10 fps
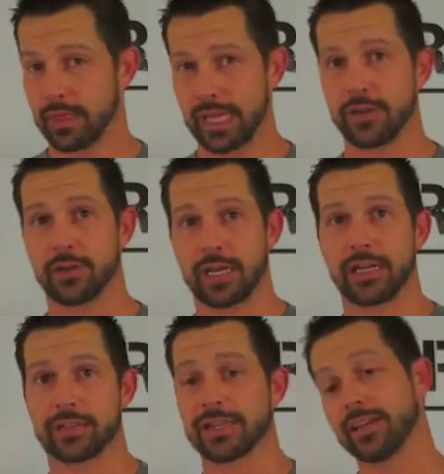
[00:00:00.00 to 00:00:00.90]
again, you're going to
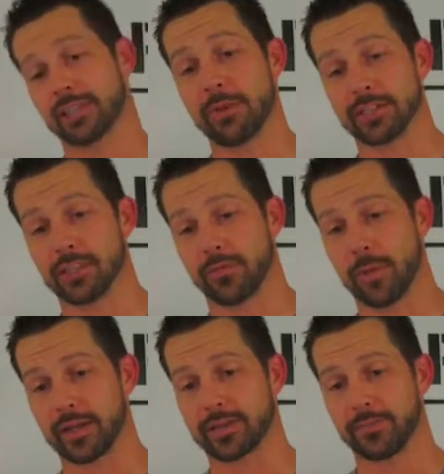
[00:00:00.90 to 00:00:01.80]
get that text message
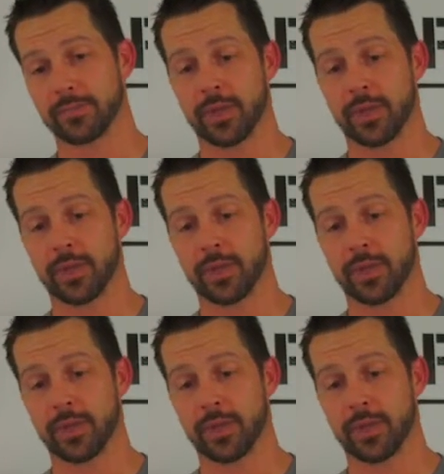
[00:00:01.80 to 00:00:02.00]
from us.